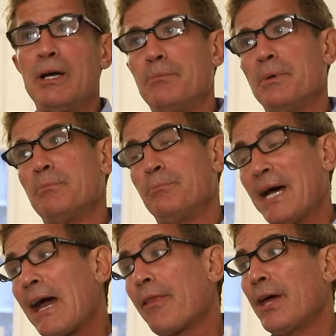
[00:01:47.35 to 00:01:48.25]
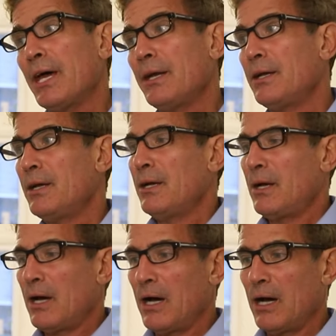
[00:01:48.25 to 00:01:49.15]
And back then,
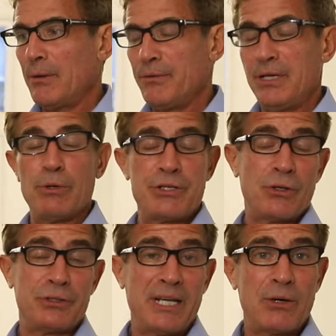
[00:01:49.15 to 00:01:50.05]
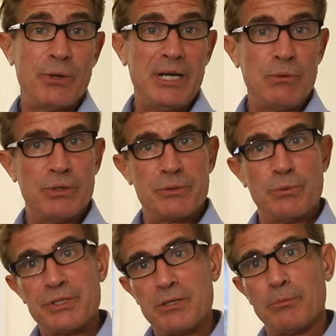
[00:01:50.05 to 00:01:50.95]
the original decorating was
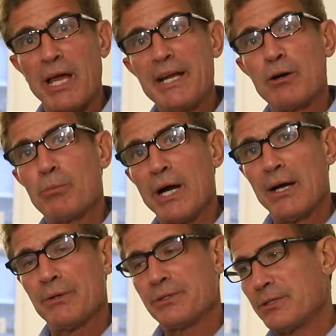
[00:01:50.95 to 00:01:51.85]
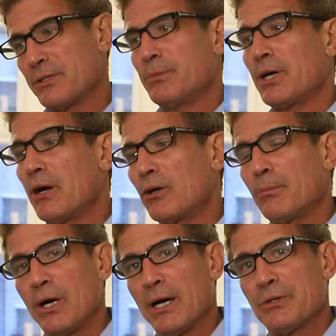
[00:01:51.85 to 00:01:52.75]
with some lighter browns and some darker
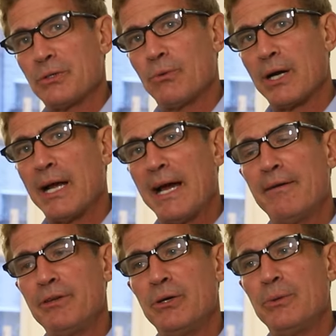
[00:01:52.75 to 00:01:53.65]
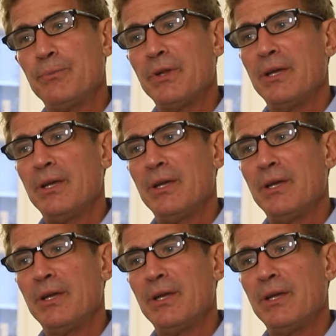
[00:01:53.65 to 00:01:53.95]
browns and what have you.